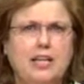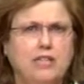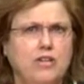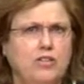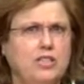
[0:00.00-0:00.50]

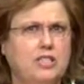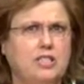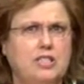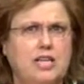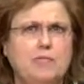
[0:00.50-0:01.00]
There
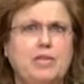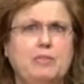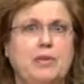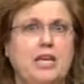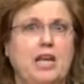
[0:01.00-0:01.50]
seemed to
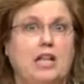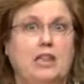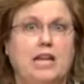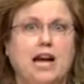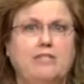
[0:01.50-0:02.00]
be a
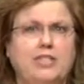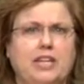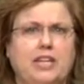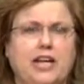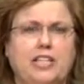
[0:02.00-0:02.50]
lot of
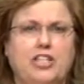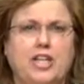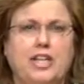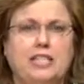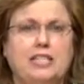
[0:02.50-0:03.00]
dental
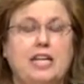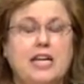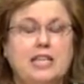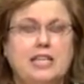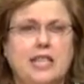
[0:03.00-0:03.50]
hygienists,
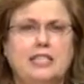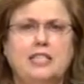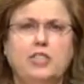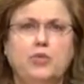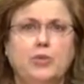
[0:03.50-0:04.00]

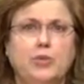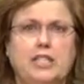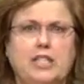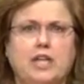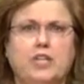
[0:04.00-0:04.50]
dentists were
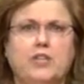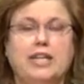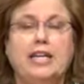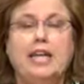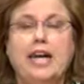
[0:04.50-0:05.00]

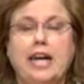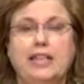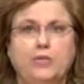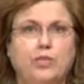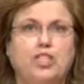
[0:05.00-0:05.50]
retiring, and
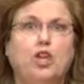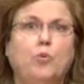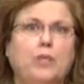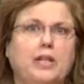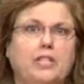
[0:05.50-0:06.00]
there was no
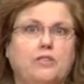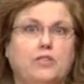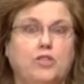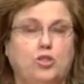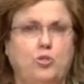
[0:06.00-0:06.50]
place
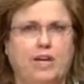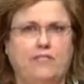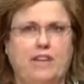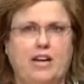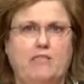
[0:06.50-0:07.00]
for a
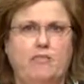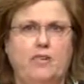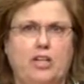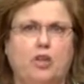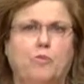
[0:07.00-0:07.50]

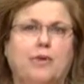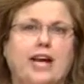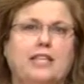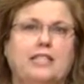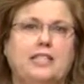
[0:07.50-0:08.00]
25-year
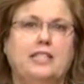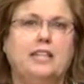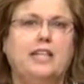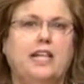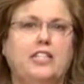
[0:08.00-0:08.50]
practicing
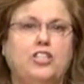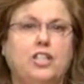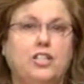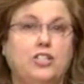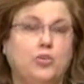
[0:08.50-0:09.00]
dental
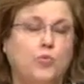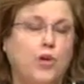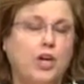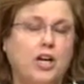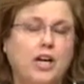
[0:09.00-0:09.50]
hygienist to
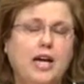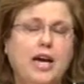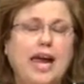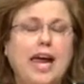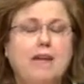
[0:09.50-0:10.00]
work,
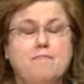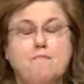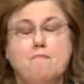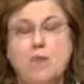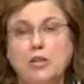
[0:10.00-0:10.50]

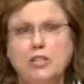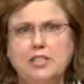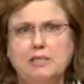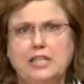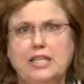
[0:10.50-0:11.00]

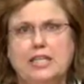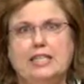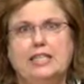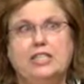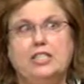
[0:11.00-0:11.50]
mostly
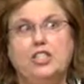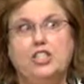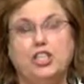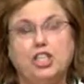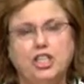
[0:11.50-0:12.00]
because
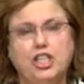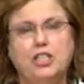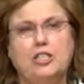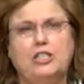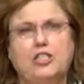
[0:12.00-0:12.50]
she
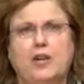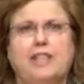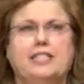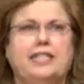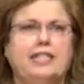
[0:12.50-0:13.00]
couldn't
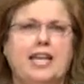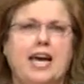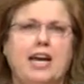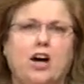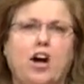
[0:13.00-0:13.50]
translate
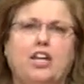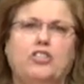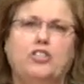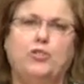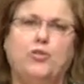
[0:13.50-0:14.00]
that
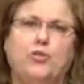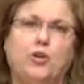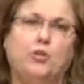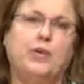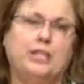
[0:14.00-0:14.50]
onto
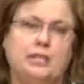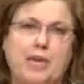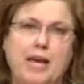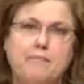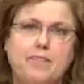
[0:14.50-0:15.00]
her
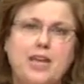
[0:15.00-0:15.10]
resume.